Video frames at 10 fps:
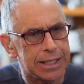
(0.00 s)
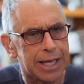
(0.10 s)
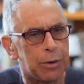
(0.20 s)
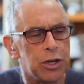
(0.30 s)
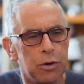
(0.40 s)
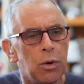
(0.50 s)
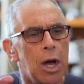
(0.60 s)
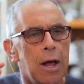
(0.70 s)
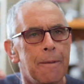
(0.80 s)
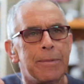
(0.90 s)
Like when you,
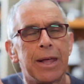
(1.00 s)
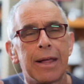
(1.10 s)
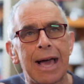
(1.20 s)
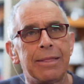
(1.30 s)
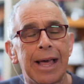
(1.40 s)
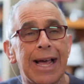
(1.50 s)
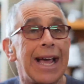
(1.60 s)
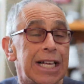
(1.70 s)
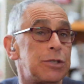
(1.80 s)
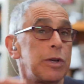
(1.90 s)
I, like I
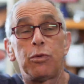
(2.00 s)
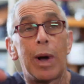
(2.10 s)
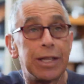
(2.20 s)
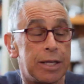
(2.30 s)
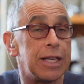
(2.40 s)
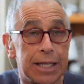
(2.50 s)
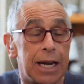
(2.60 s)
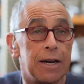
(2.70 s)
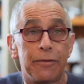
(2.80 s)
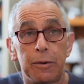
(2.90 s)
guess when you went to these ten
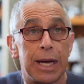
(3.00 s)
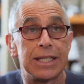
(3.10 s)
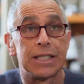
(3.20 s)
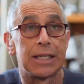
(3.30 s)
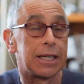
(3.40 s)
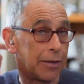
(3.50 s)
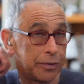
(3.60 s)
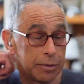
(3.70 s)
different places and got the,